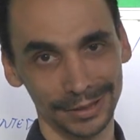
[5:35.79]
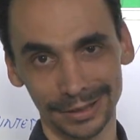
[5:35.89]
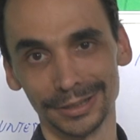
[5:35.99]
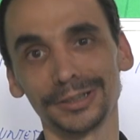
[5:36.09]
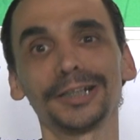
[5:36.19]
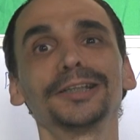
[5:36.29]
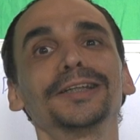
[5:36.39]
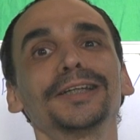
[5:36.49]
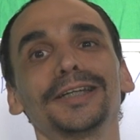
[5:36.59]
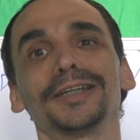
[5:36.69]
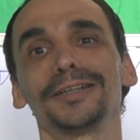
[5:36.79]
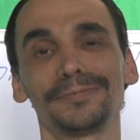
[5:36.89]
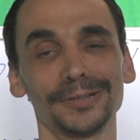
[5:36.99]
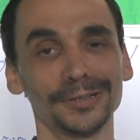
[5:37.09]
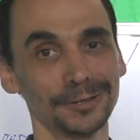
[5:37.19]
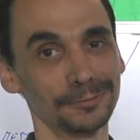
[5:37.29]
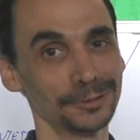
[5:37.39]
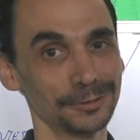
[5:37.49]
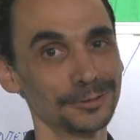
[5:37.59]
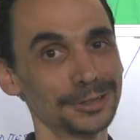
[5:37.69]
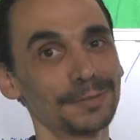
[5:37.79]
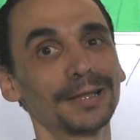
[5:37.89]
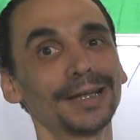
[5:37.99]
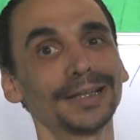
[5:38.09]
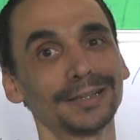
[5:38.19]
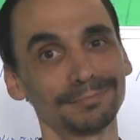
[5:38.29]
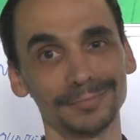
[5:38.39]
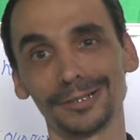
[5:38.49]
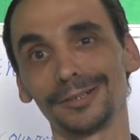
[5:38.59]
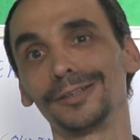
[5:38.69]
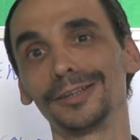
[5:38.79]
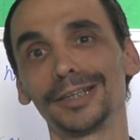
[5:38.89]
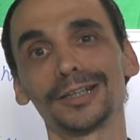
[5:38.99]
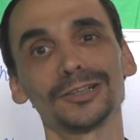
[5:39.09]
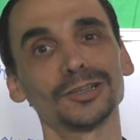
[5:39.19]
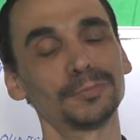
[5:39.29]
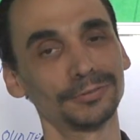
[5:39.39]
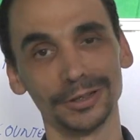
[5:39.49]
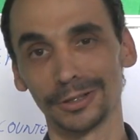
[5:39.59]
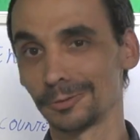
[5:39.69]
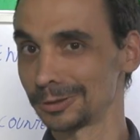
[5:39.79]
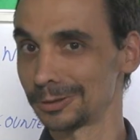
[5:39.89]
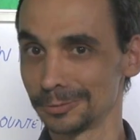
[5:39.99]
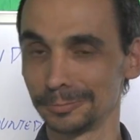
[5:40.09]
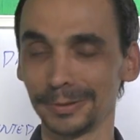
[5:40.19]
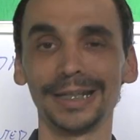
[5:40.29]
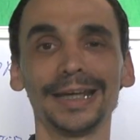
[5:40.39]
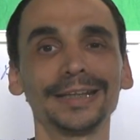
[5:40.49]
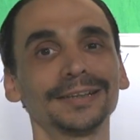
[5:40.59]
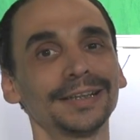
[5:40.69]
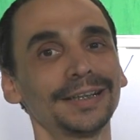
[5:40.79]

Uh, try, if you're going to do something like that, call the customer if you're going to be late.